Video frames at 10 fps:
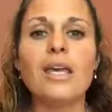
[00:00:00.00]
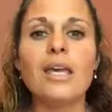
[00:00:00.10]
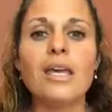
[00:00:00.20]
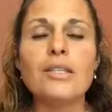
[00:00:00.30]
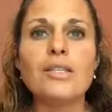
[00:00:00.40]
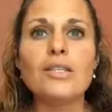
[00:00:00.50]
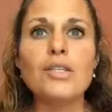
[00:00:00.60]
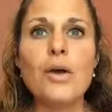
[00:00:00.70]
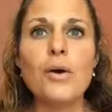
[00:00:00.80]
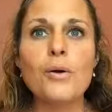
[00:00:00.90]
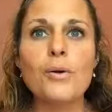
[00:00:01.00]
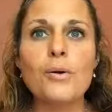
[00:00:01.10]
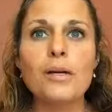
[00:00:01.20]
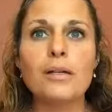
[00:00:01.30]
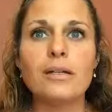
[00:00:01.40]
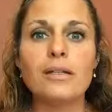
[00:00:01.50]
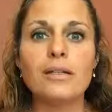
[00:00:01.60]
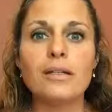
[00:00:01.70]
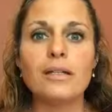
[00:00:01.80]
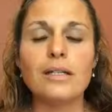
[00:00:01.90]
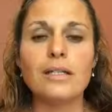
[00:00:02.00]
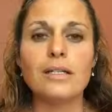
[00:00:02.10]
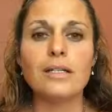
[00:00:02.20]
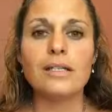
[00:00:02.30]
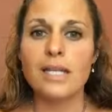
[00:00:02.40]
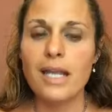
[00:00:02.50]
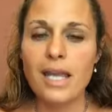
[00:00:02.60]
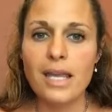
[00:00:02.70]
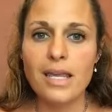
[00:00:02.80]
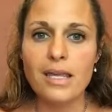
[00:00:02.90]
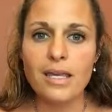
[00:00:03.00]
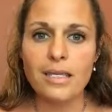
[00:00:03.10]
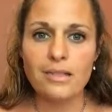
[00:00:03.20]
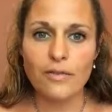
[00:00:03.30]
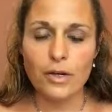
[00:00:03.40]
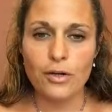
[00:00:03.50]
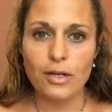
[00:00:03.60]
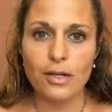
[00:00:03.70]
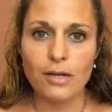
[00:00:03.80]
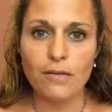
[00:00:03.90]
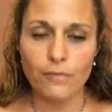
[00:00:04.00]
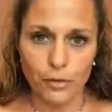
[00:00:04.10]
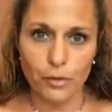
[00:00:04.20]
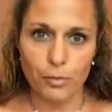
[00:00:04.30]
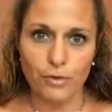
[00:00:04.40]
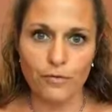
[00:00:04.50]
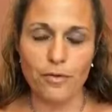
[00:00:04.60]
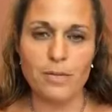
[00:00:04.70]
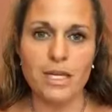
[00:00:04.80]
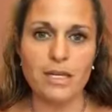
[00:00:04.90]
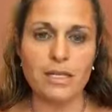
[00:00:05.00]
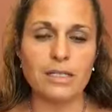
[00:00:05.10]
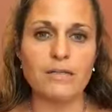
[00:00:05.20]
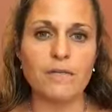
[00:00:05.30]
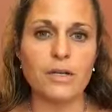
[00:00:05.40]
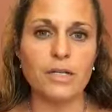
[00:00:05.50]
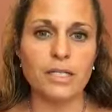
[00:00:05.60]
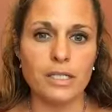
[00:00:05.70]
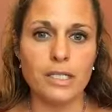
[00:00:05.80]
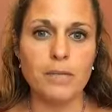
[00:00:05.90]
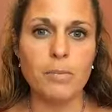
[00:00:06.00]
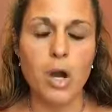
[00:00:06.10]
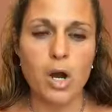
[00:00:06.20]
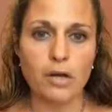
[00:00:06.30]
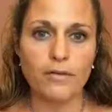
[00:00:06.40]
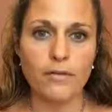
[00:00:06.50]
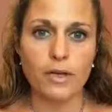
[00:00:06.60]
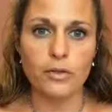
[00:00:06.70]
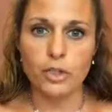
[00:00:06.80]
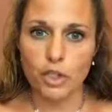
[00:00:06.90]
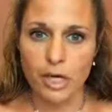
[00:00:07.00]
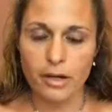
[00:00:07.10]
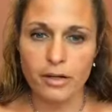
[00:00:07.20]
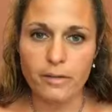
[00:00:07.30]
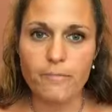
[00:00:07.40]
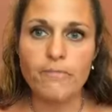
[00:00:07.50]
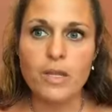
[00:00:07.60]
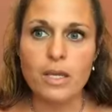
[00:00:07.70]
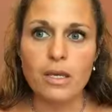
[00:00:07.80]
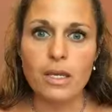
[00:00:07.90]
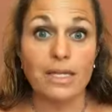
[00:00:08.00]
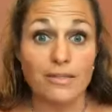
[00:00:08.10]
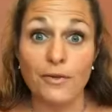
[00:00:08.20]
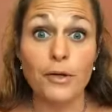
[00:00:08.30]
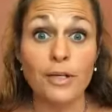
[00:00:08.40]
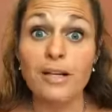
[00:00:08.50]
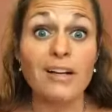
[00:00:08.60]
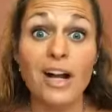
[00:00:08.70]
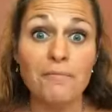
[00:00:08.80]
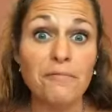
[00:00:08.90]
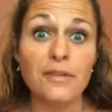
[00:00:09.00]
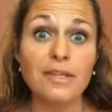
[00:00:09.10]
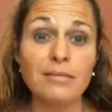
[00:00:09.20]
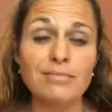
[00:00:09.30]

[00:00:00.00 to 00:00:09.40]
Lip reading: And so today is very vulnerable for me, and it's a very deep, heartfelt share. And it's very uncomfy.